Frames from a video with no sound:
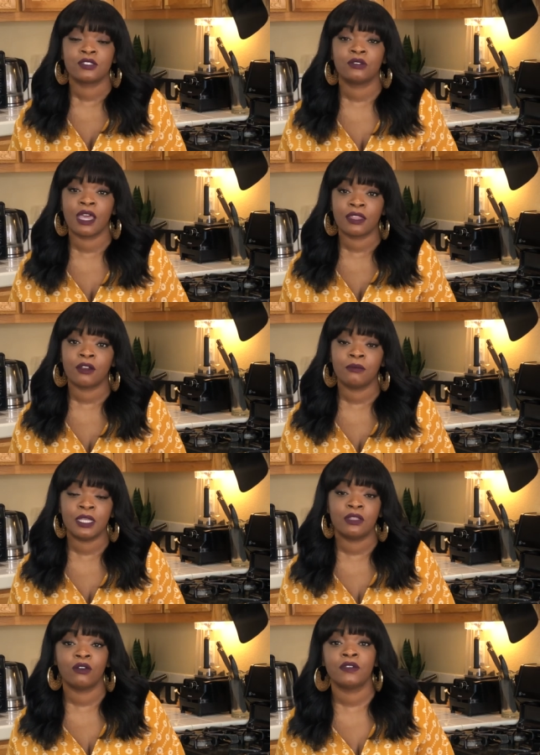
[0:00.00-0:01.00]
So now that our
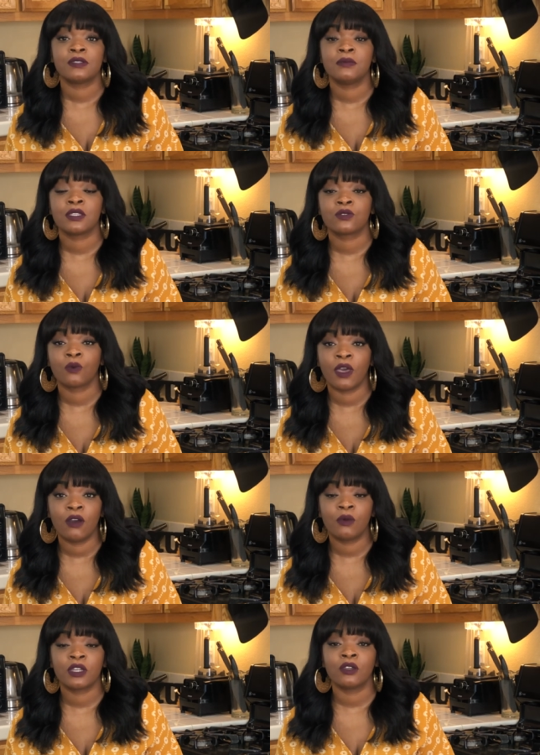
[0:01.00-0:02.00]
meatloaf is mixed
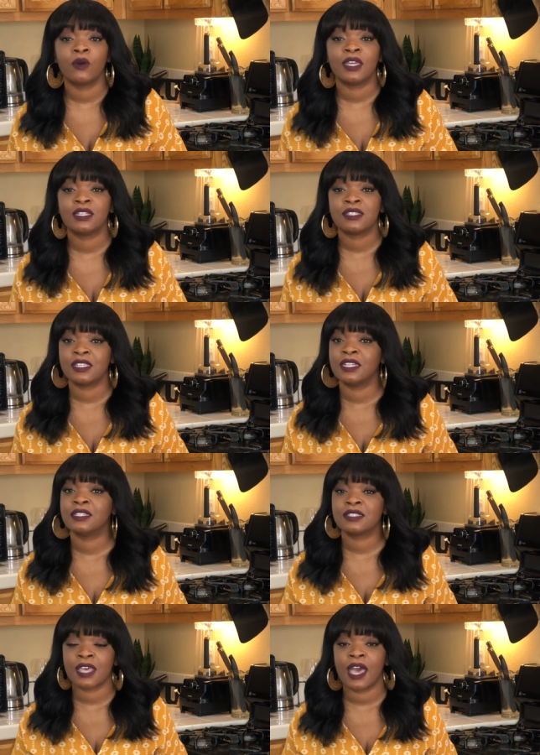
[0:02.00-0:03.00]
well, we're gonna go ahead and set it
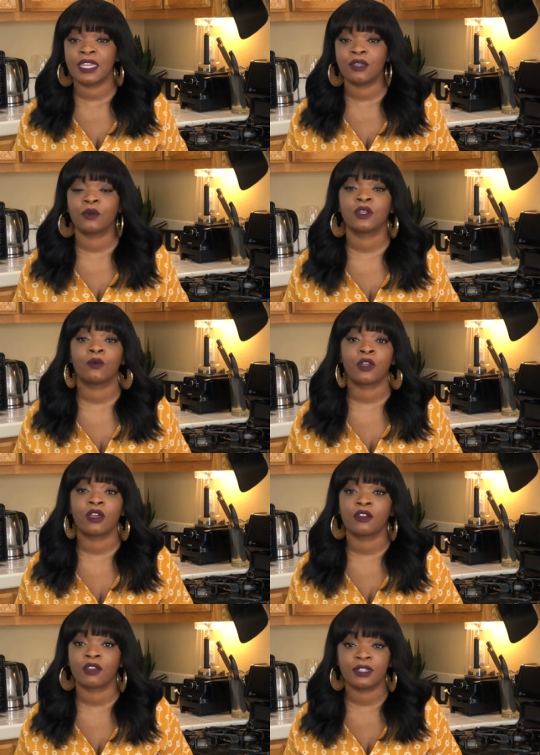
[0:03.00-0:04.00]
aside and we're gonna work on our